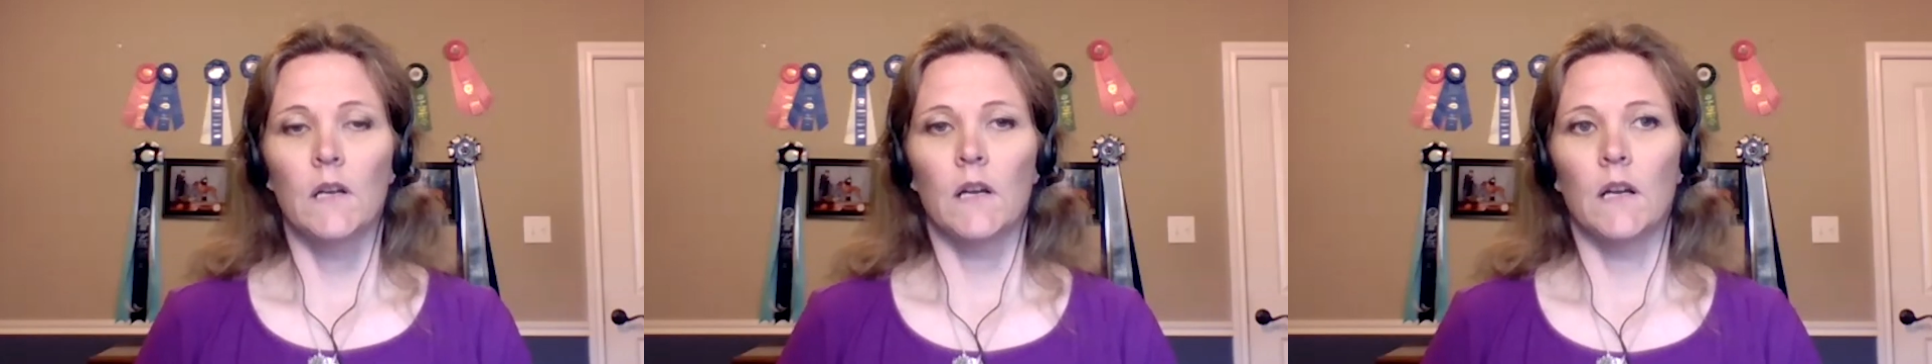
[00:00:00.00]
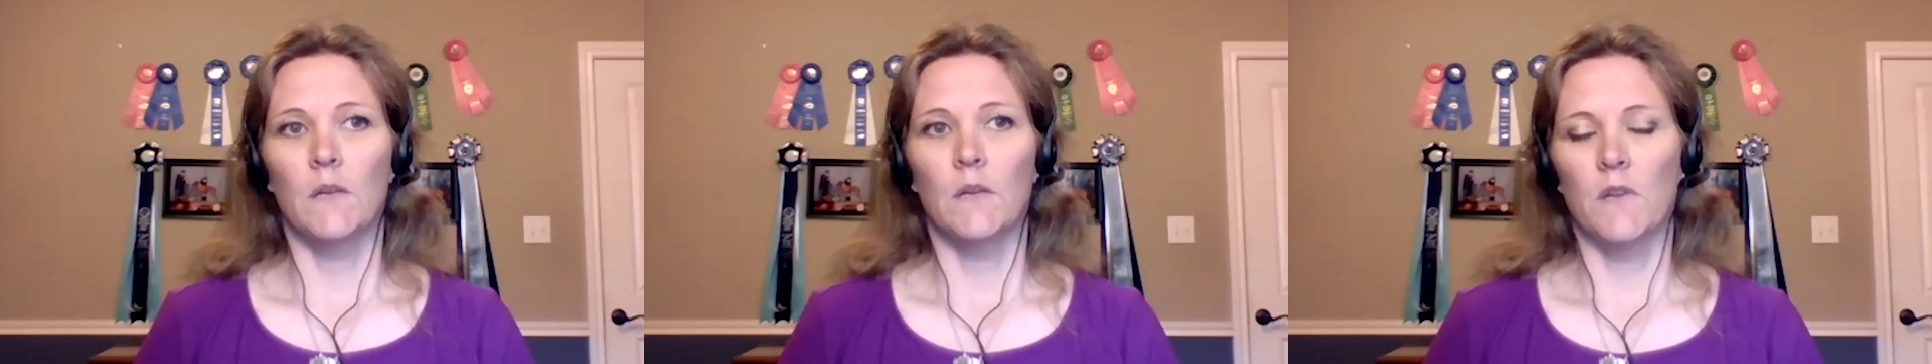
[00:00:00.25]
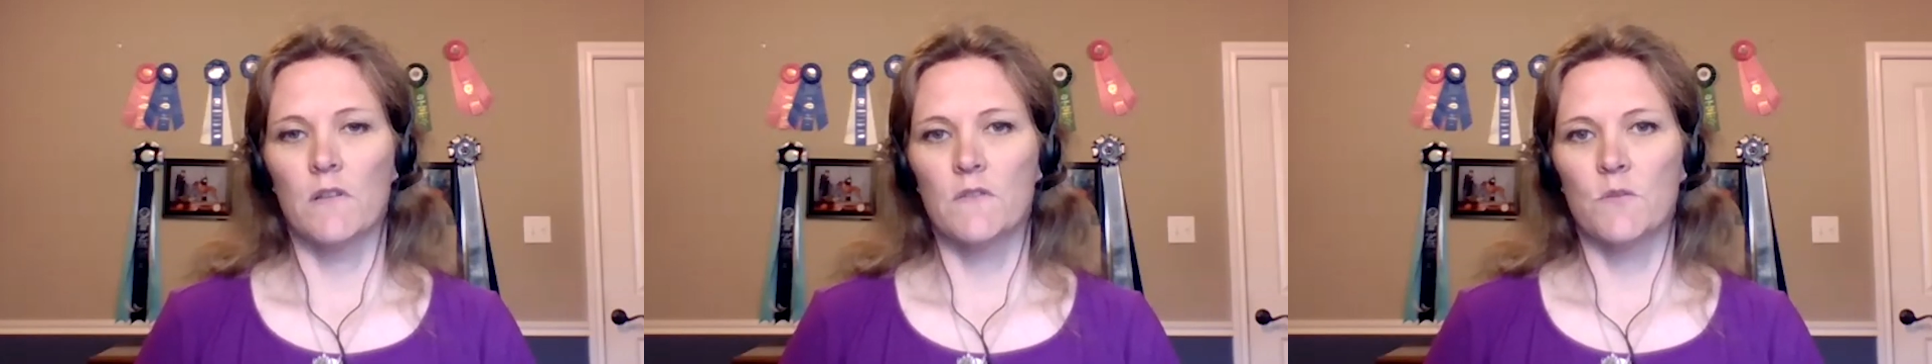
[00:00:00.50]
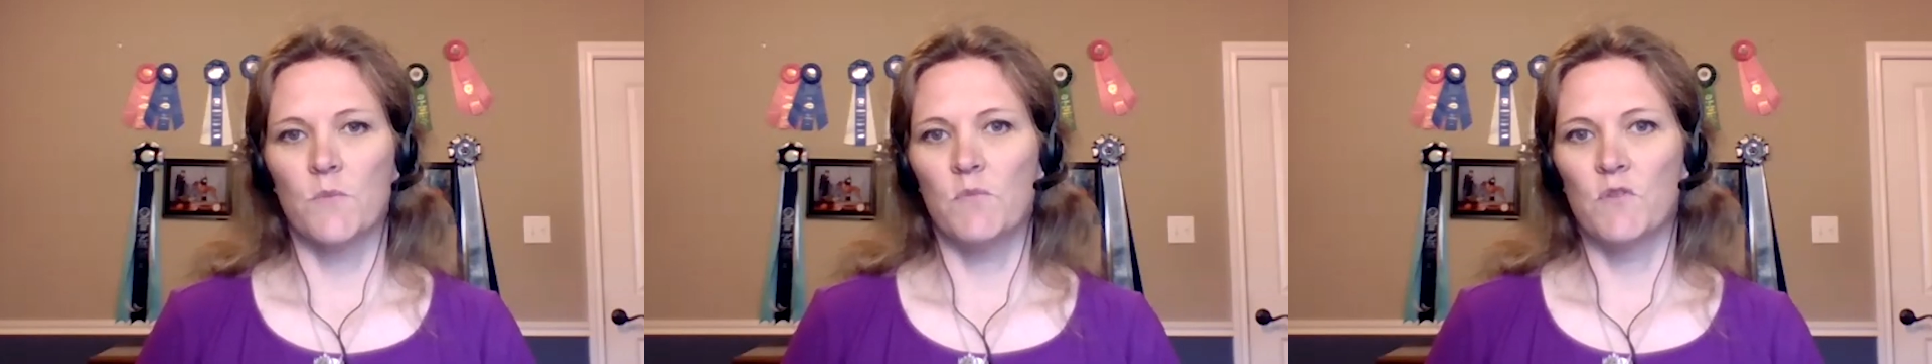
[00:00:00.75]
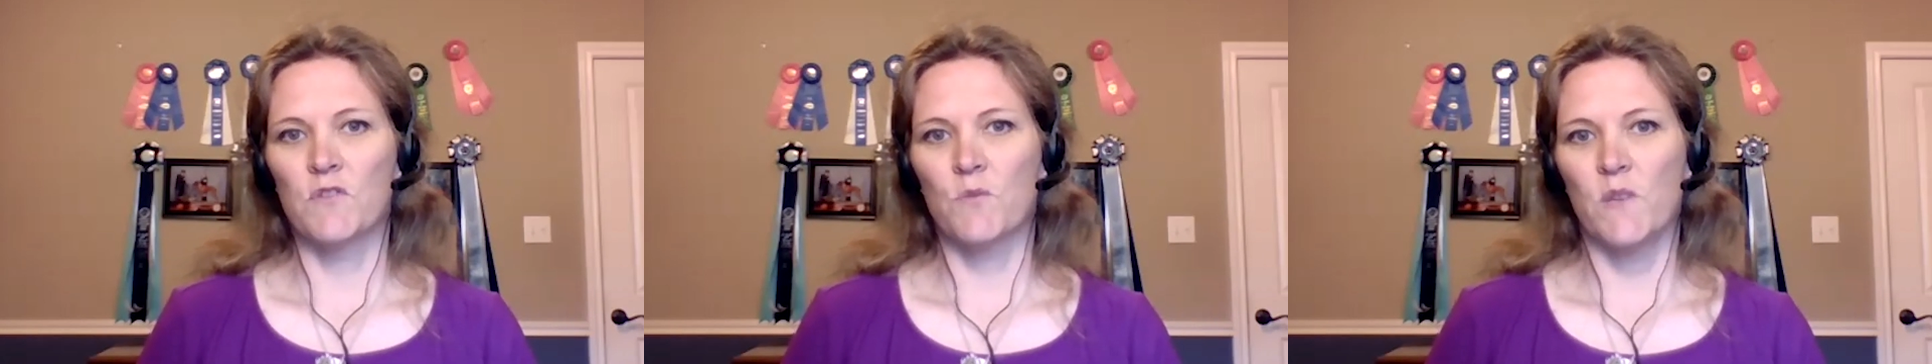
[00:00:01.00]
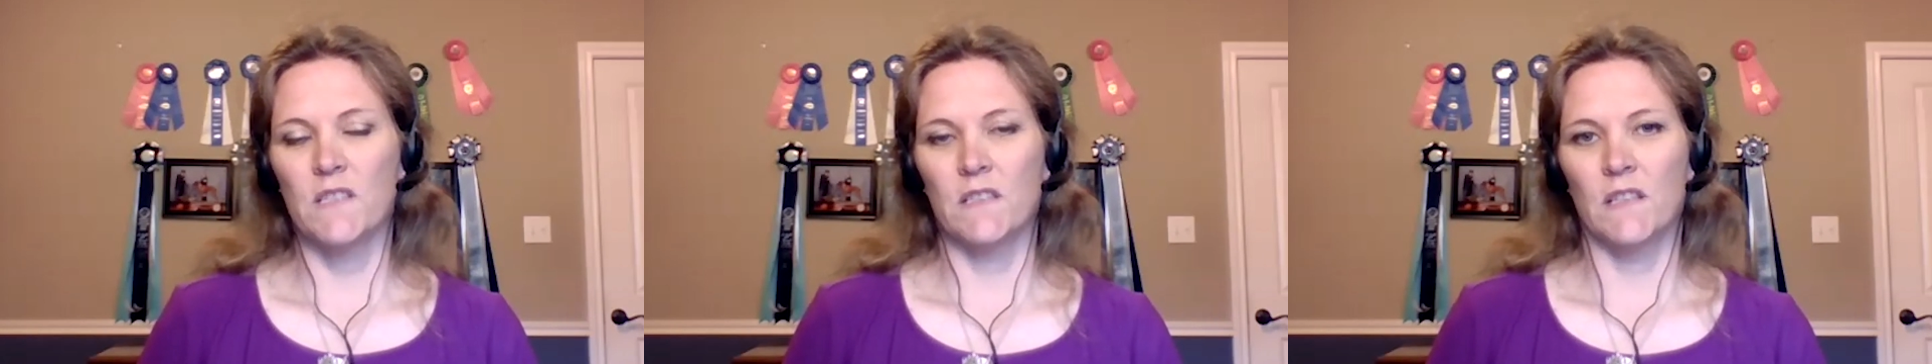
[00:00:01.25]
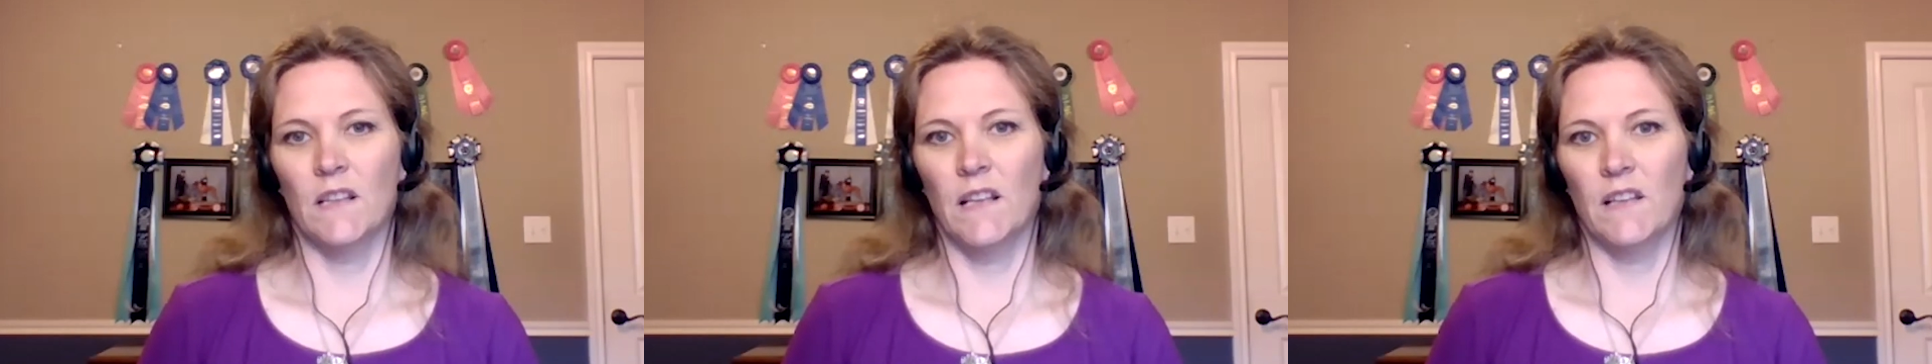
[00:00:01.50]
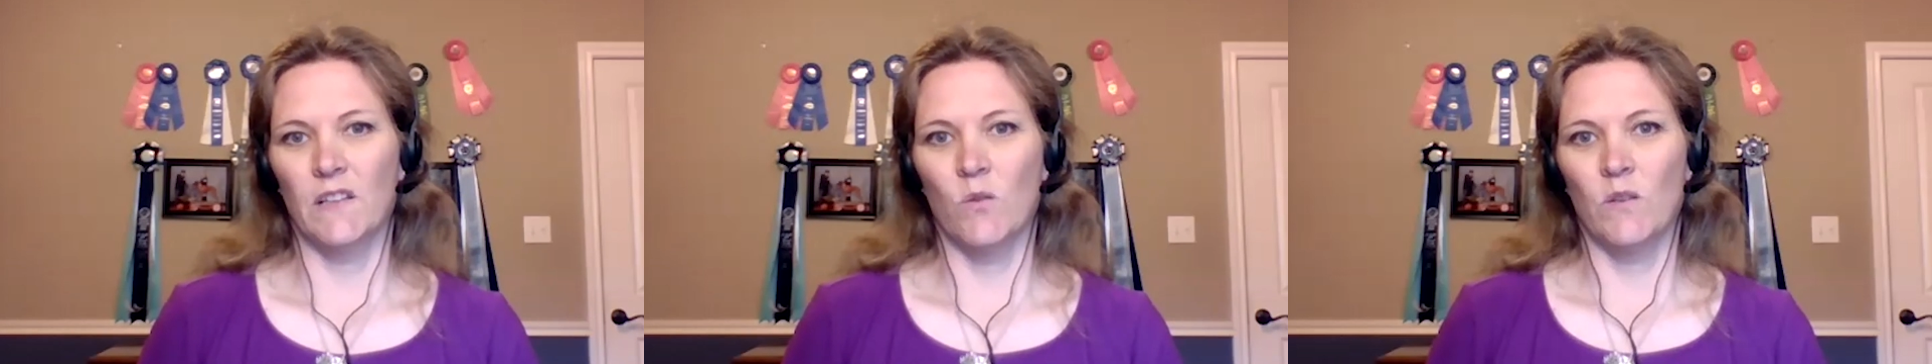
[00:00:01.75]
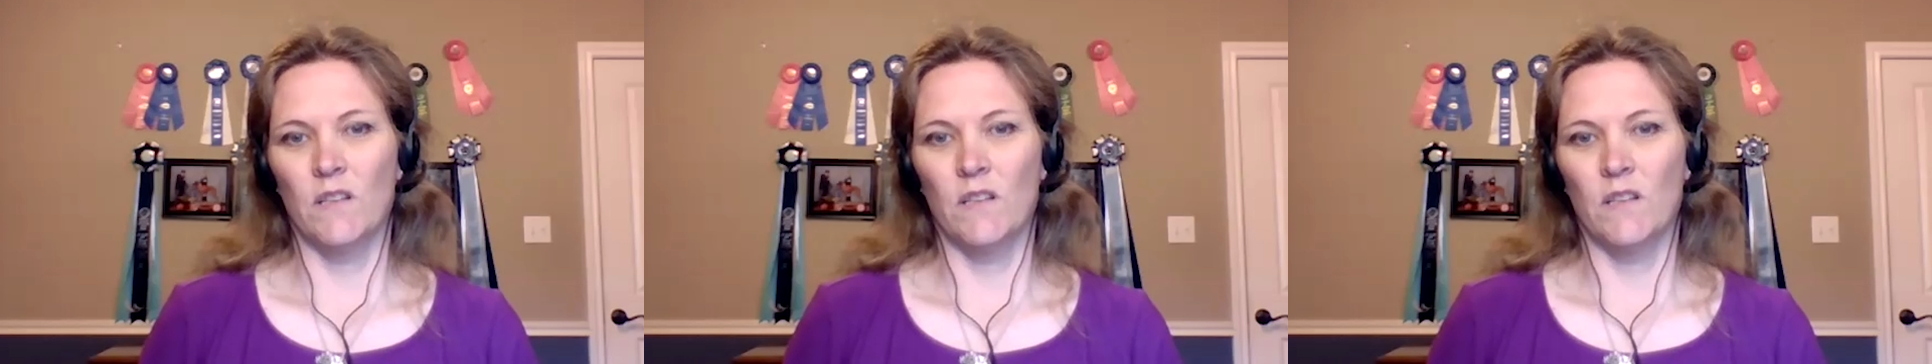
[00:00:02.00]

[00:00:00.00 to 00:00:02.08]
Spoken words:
And also people squeeze it and they let go and